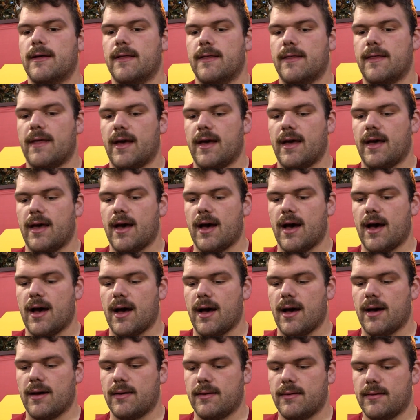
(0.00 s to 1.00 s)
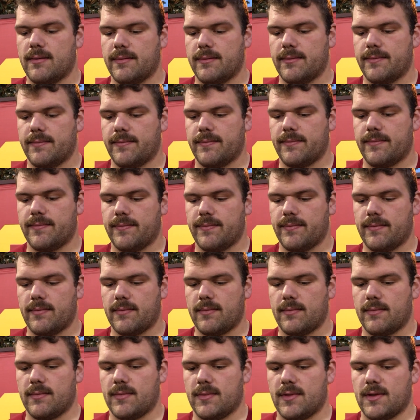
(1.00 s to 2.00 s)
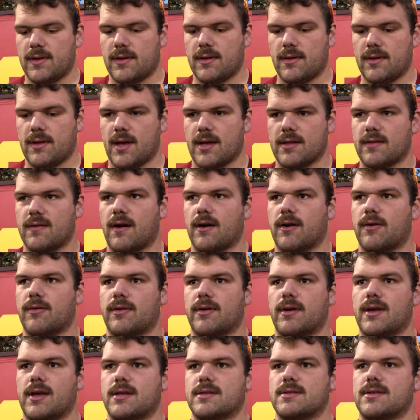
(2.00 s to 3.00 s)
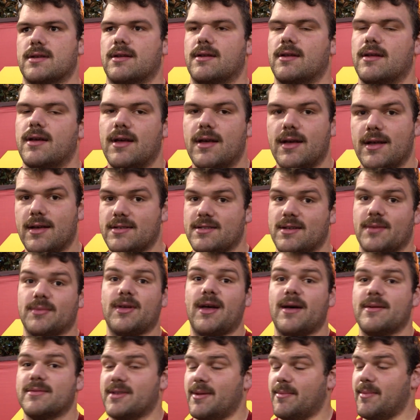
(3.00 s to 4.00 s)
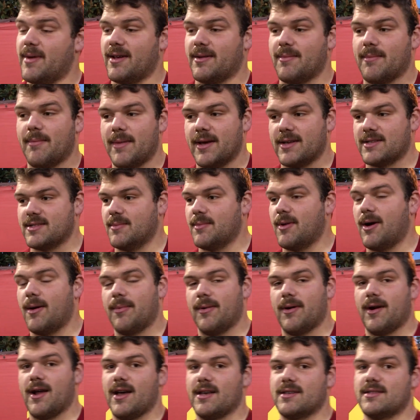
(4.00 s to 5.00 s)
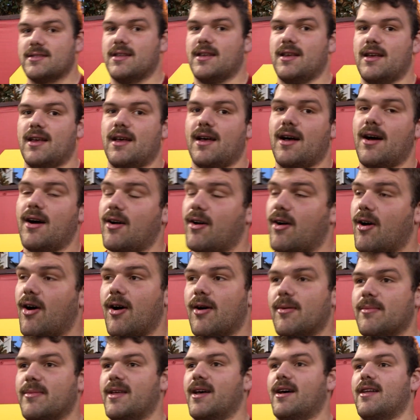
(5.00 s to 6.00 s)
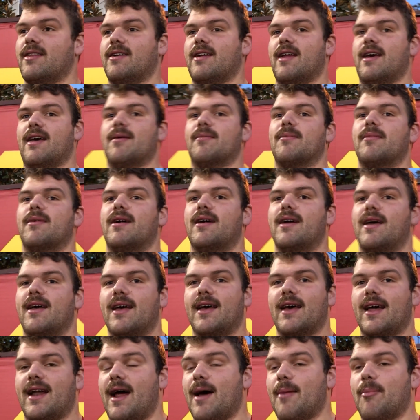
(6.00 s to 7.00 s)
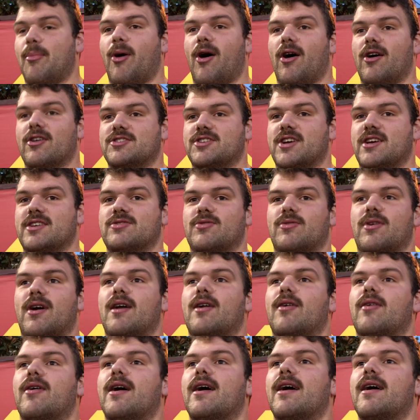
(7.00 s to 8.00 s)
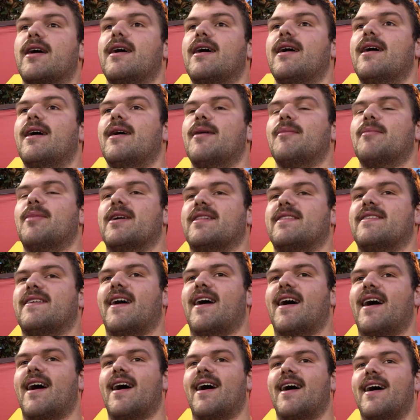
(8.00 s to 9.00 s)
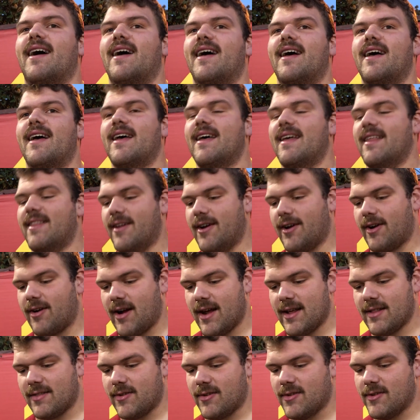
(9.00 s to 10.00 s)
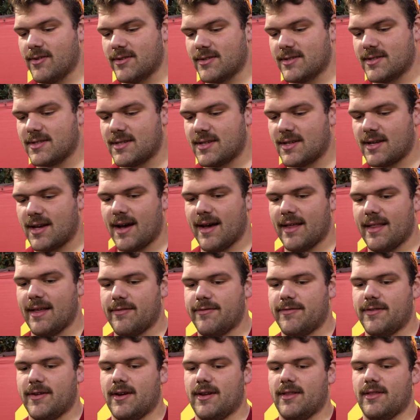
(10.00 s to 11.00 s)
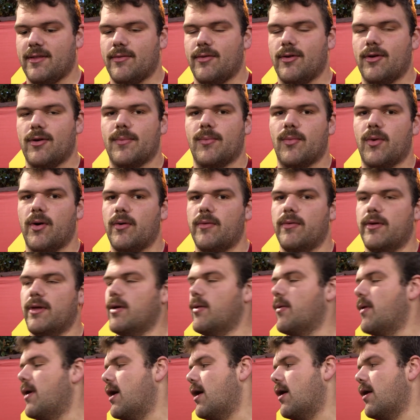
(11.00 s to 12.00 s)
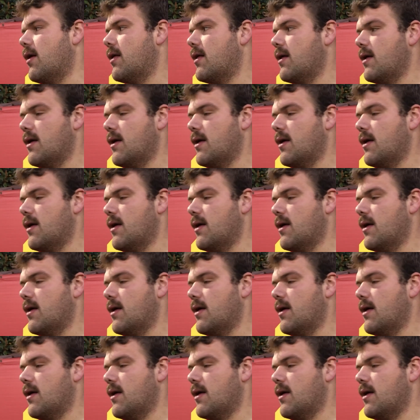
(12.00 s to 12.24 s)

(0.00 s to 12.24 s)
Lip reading: Tarquin and Kingston. Sometimes I mix them up on accident. I'll call them the other name, and I apologize right away. But they're great dudes. They fit in the room really well.